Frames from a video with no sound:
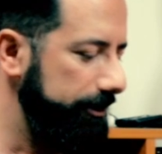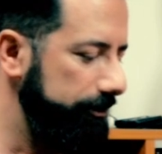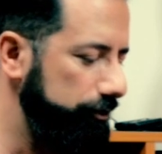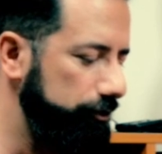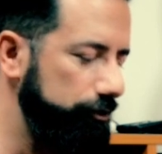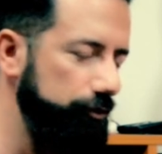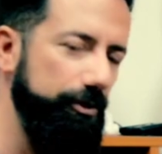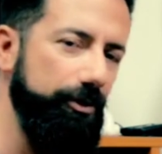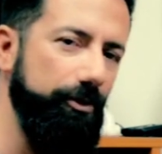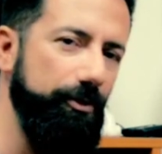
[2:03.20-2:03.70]

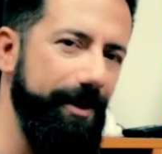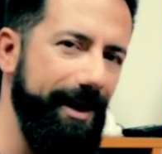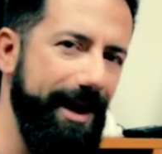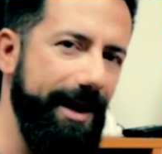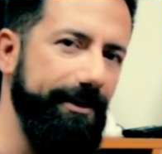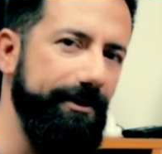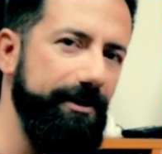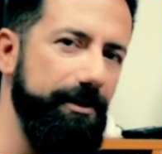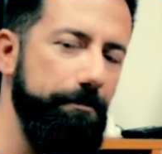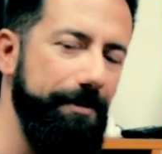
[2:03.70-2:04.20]
to
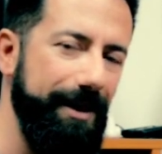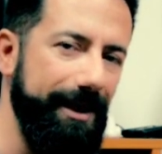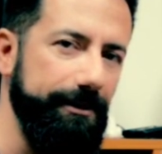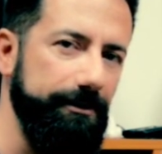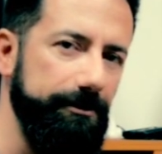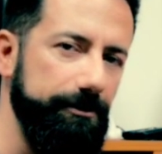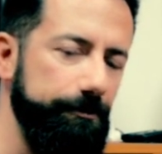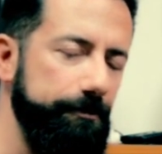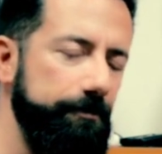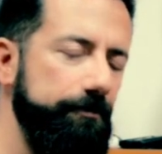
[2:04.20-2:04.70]
create the bend.
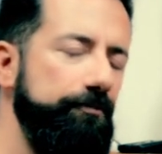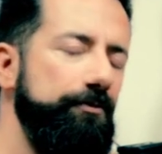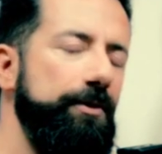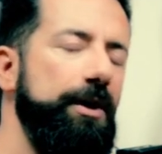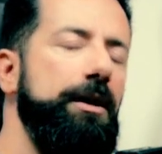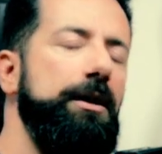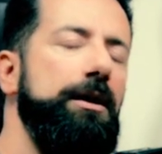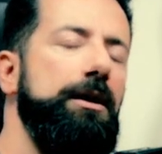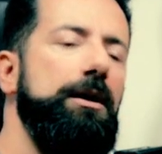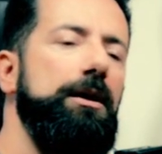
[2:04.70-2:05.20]

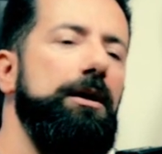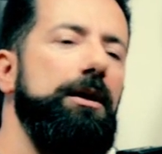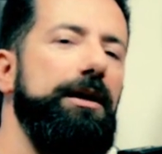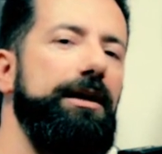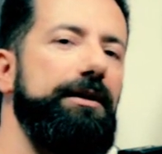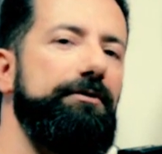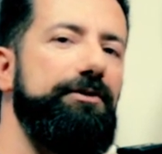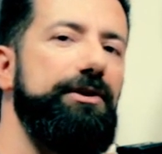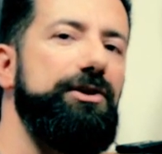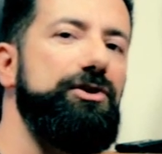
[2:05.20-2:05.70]

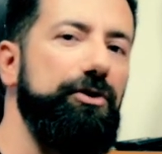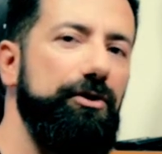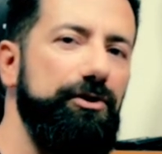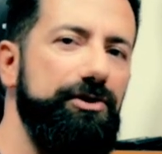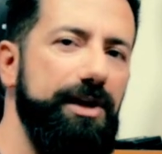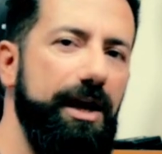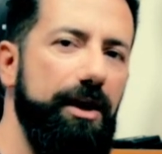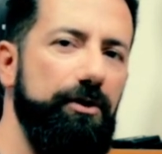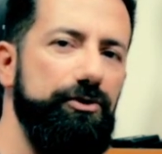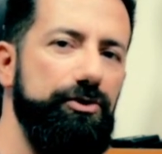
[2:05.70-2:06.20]
If this all
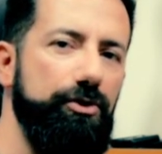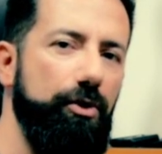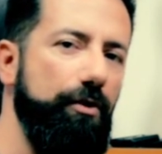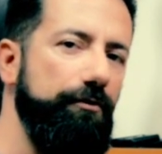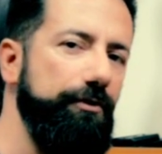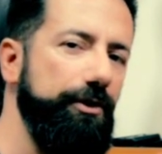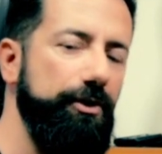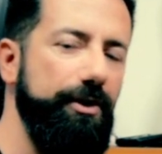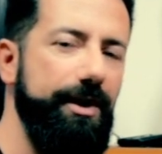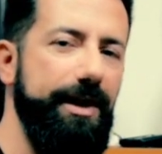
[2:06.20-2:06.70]
sounds
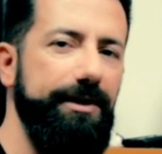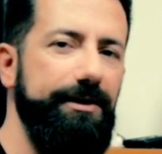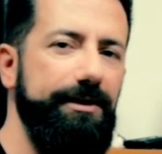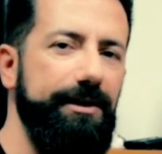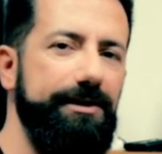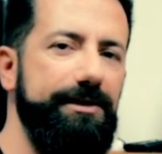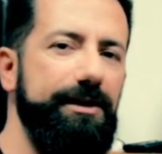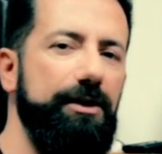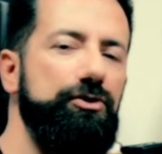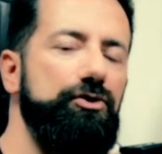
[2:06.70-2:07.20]
over your head and it
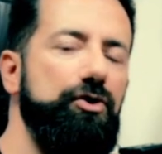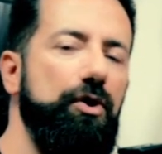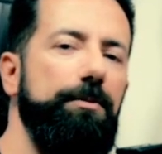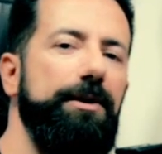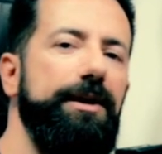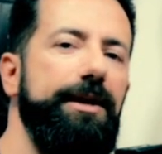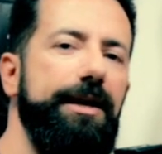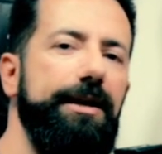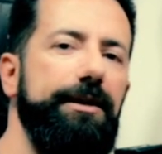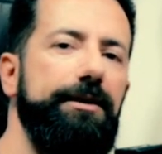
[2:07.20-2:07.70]
sounds
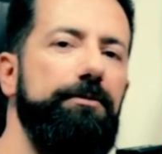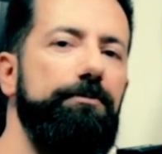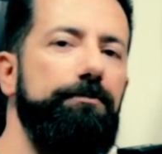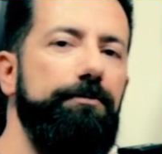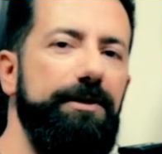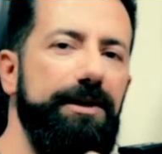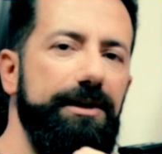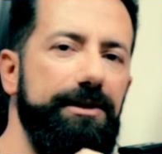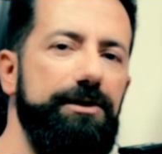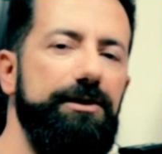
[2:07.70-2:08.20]
complicated,
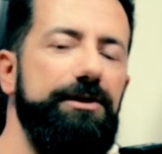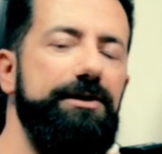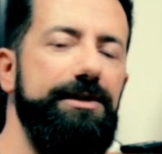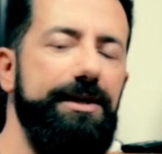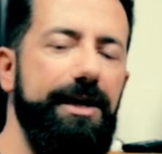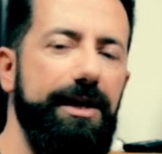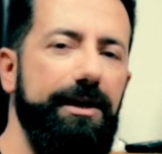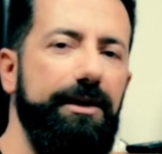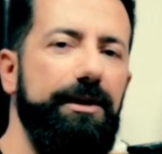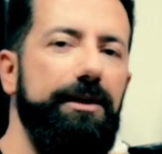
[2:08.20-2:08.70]
please
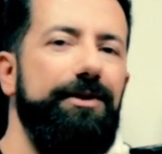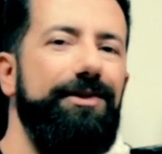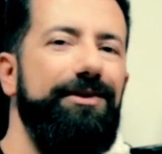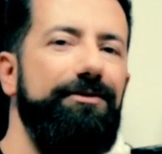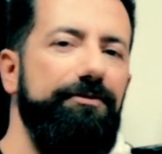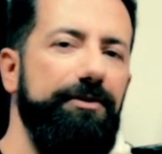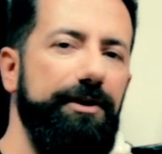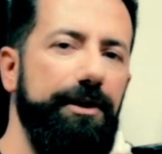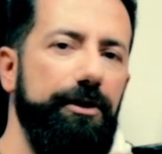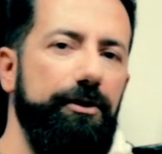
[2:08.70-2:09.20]
check the
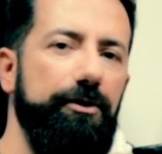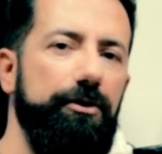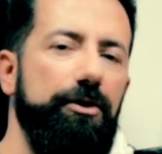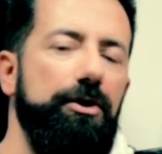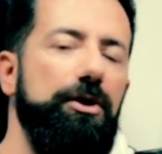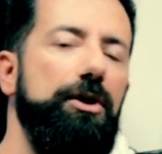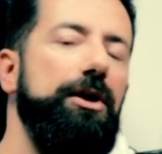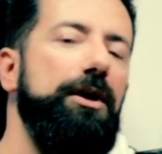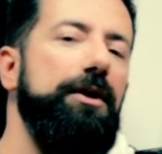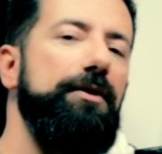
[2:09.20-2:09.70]
video
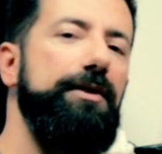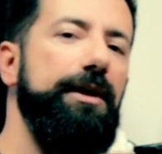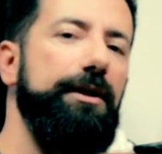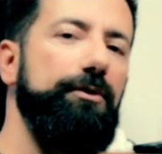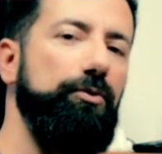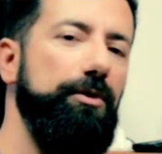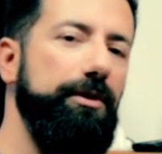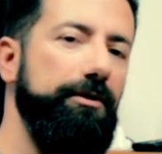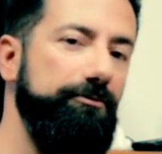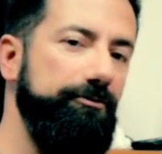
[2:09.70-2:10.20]
that
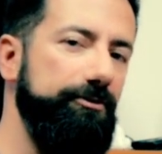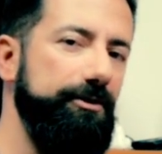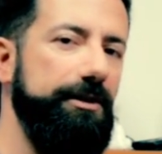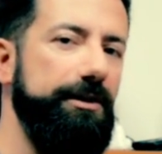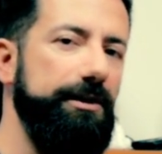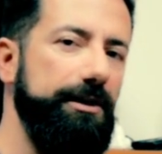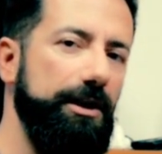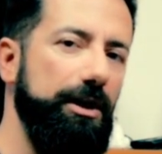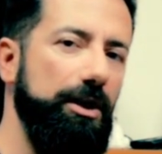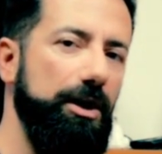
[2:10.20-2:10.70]
we have
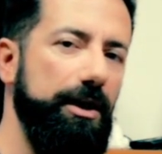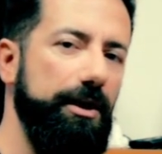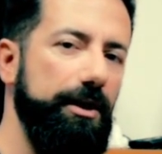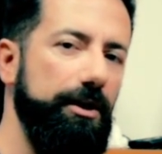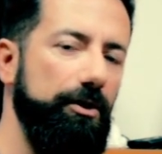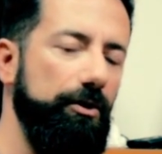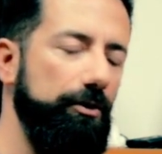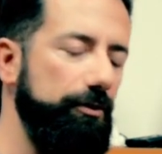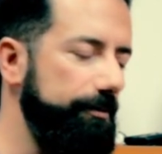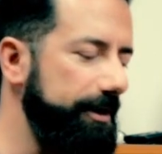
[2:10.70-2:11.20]

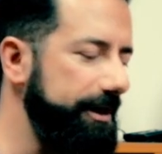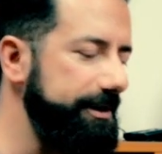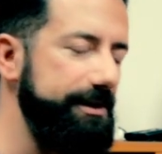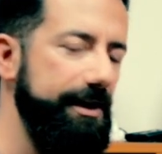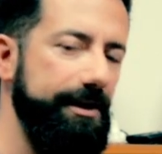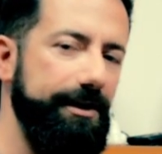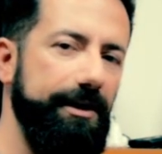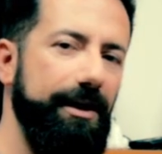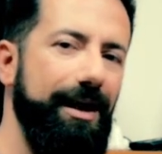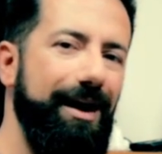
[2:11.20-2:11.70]
on my
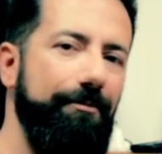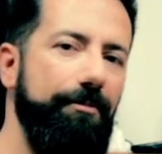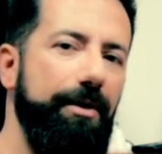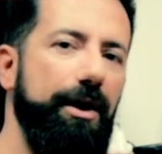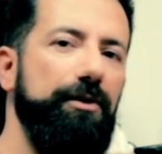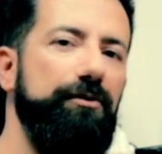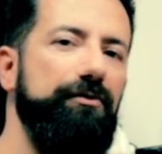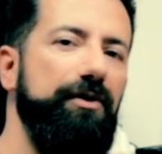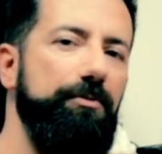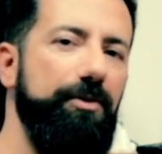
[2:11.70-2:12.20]
channel
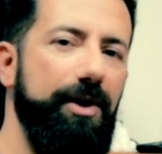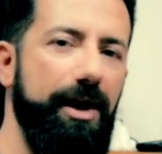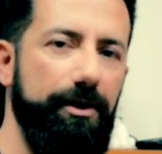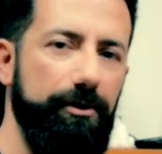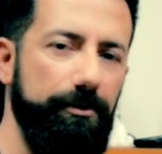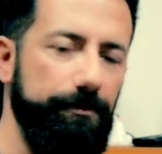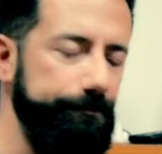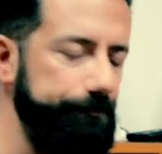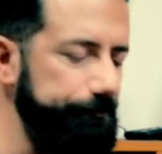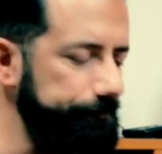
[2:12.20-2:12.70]
about vibrato.
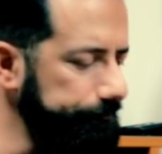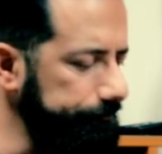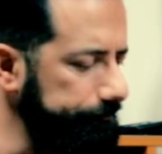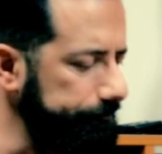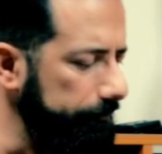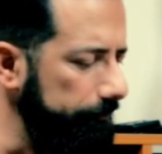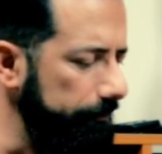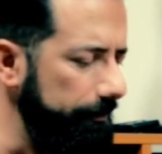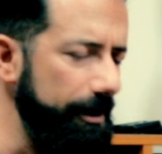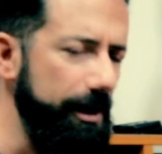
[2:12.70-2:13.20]

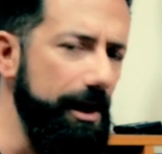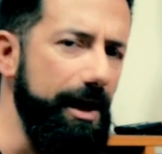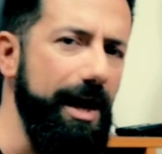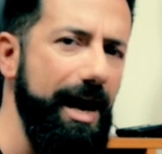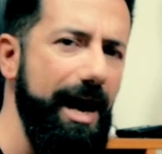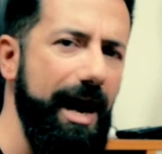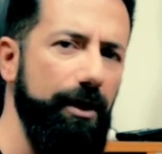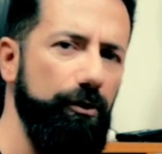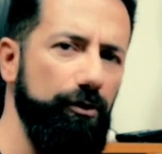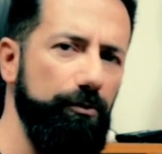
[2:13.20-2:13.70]

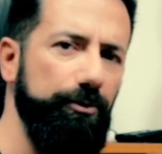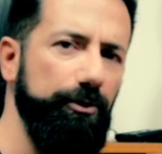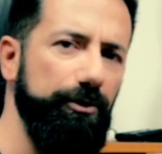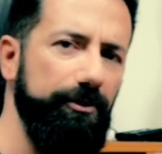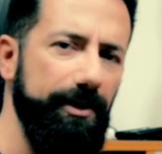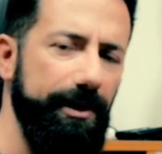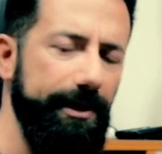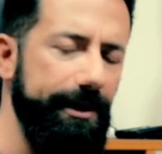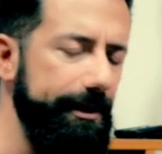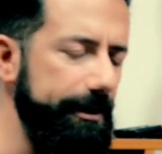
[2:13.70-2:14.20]
I will put
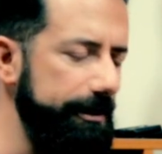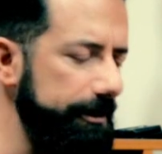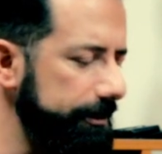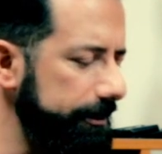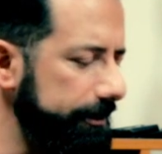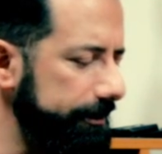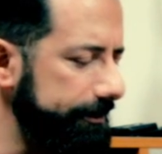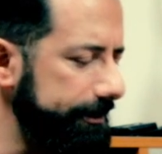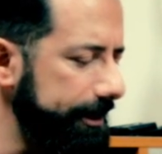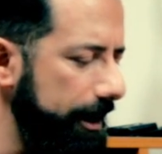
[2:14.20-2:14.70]
the link
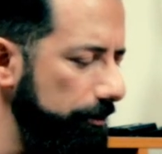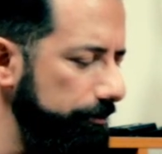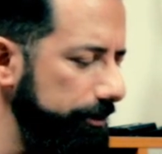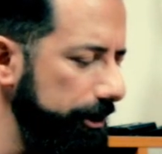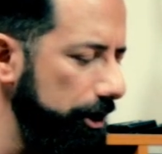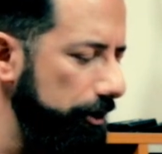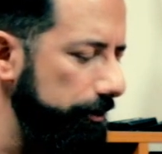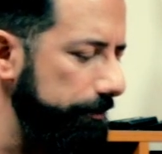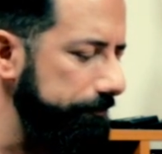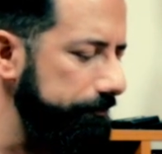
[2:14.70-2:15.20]
down
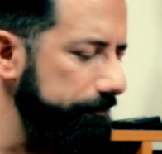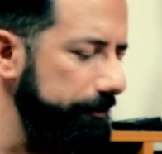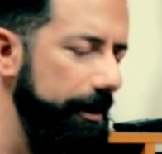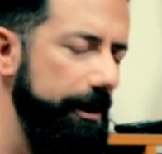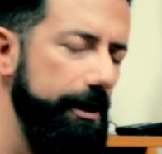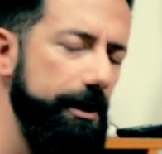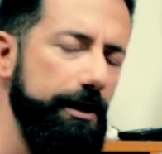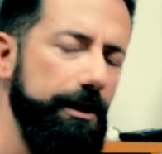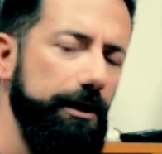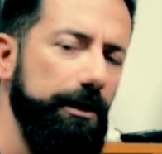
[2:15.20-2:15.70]
below.
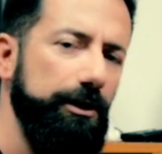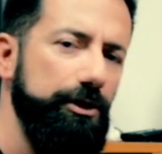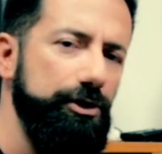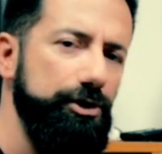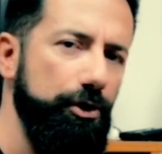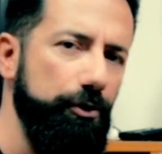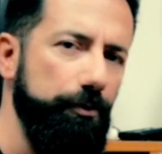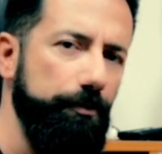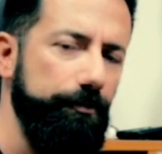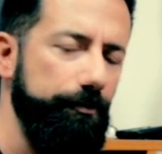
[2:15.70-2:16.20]

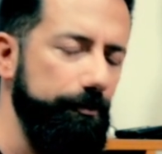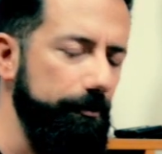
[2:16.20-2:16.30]
So,